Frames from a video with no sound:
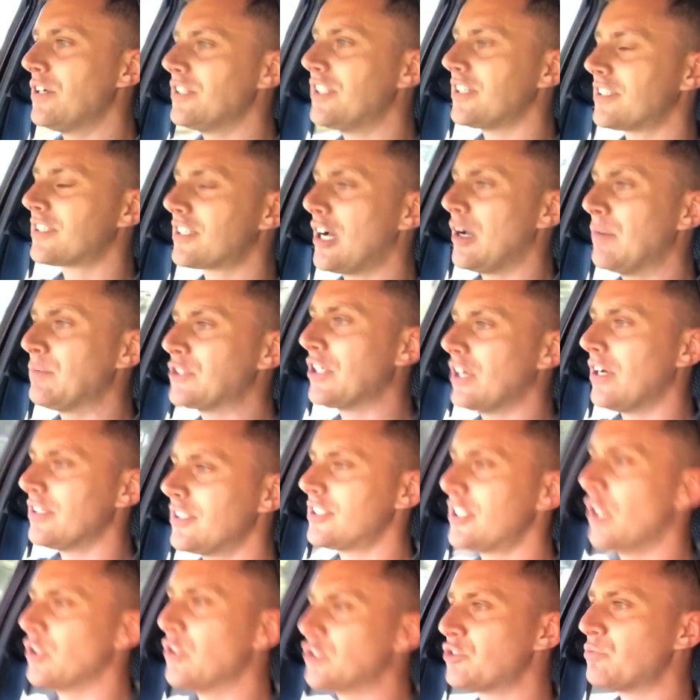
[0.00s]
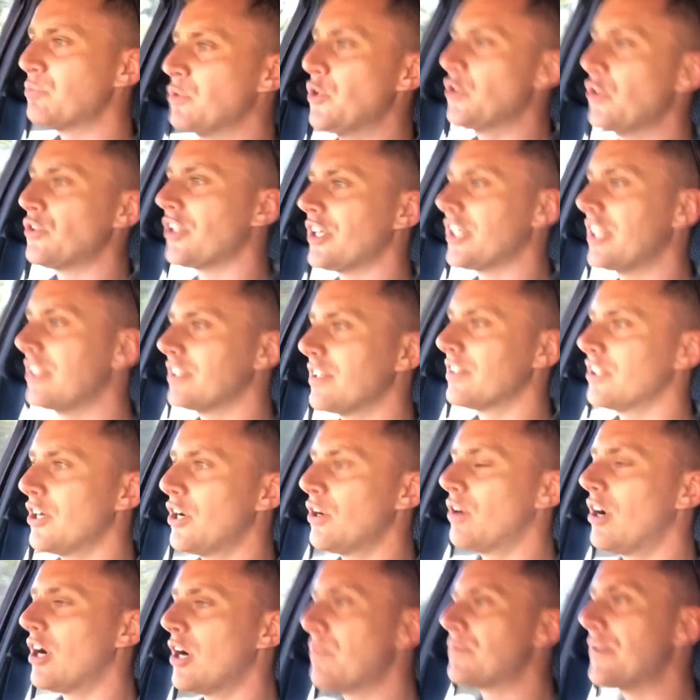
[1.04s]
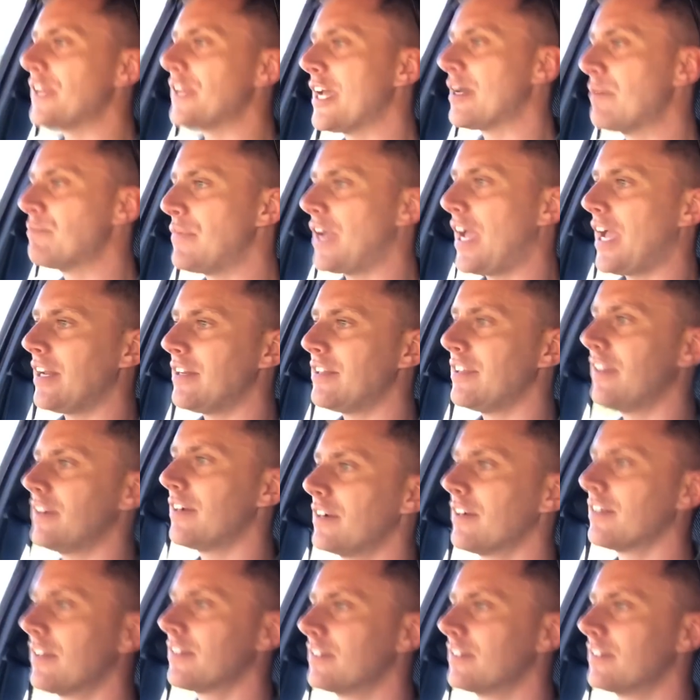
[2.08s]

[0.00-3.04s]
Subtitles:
just comes on so smoothly in the low RPM band here.